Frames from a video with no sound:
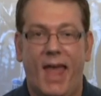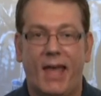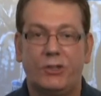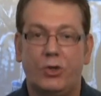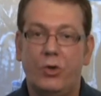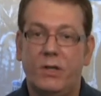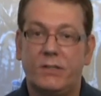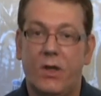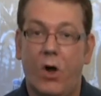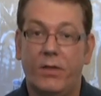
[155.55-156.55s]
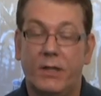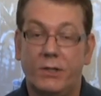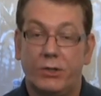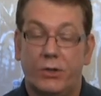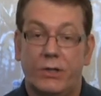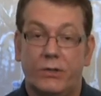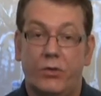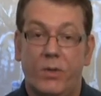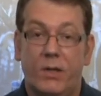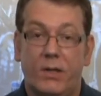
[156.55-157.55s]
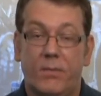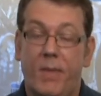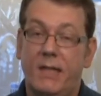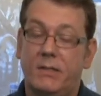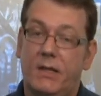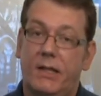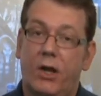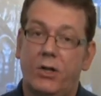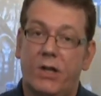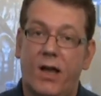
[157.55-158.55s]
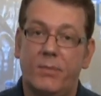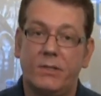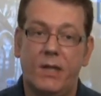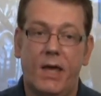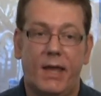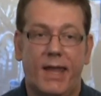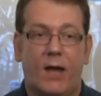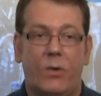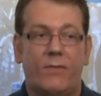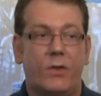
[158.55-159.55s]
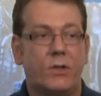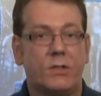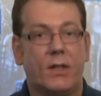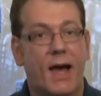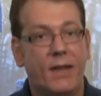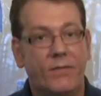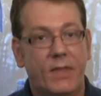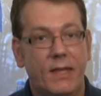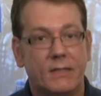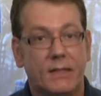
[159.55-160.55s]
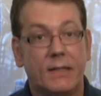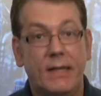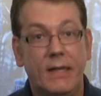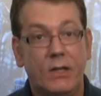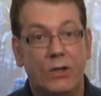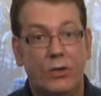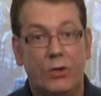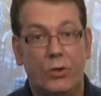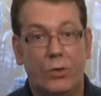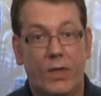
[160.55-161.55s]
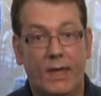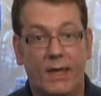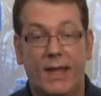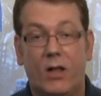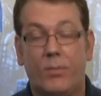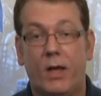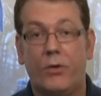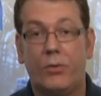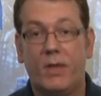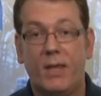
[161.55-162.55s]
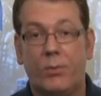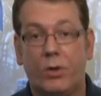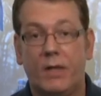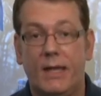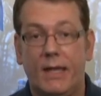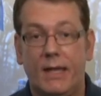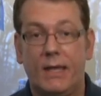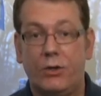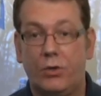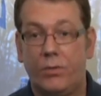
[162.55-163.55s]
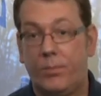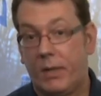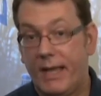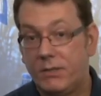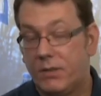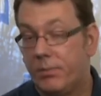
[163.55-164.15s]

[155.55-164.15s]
As soon as all the lunches are distributed, basically our job is done. However, there's a lot of things a lead can do. They can help other people get to place.